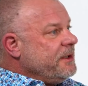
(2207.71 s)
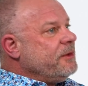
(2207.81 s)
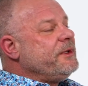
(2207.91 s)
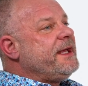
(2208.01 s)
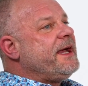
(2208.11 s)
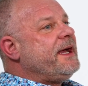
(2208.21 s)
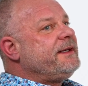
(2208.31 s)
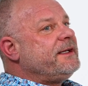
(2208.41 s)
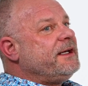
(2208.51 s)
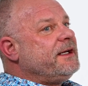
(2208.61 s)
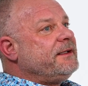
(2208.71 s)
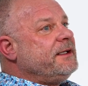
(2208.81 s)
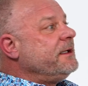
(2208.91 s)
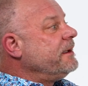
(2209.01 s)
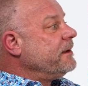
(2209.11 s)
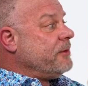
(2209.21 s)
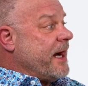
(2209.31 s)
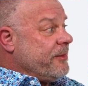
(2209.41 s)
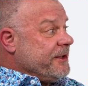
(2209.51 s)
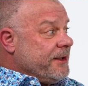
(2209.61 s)
We had
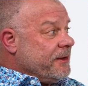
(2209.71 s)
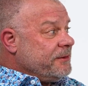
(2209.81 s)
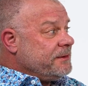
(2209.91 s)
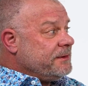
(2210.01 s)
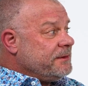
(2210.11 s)
grab and go.